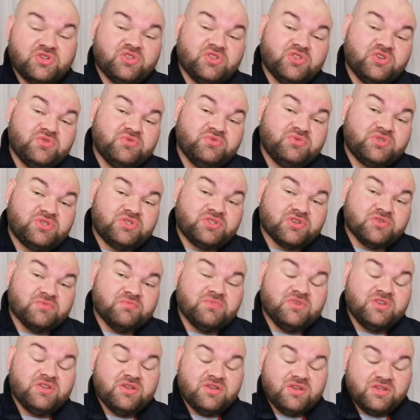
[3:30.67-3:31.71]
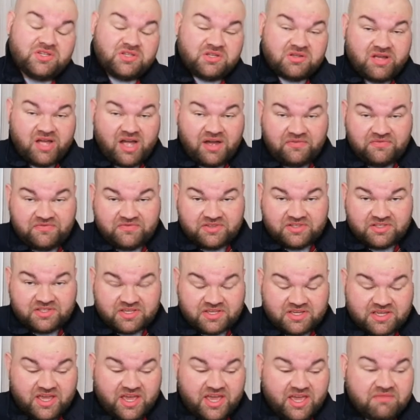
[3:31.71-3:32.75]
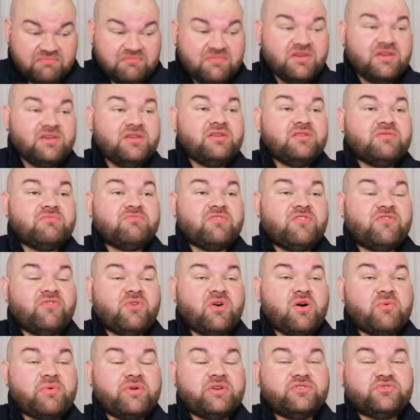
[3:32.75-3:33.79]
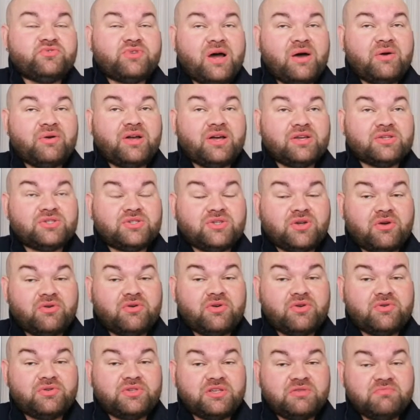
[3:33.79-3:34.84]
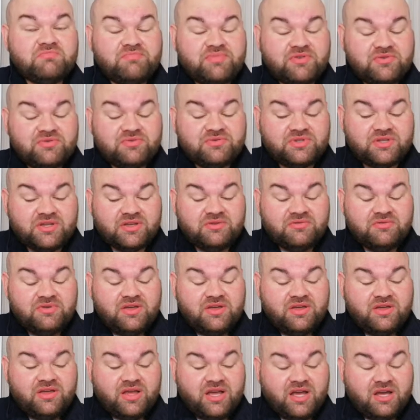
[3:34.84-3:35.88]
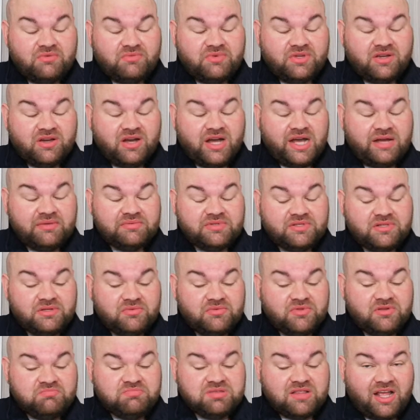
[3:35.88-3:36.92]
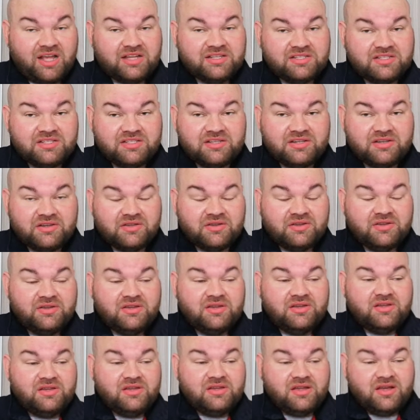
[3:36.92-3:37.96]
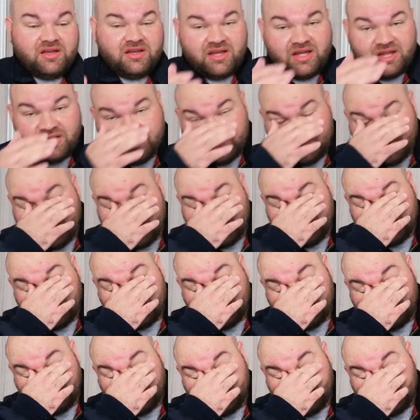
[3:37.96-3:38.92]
you lose some. So after the game, we thought we'd drown our sorrows in boozer, and we got absolutely plastered. And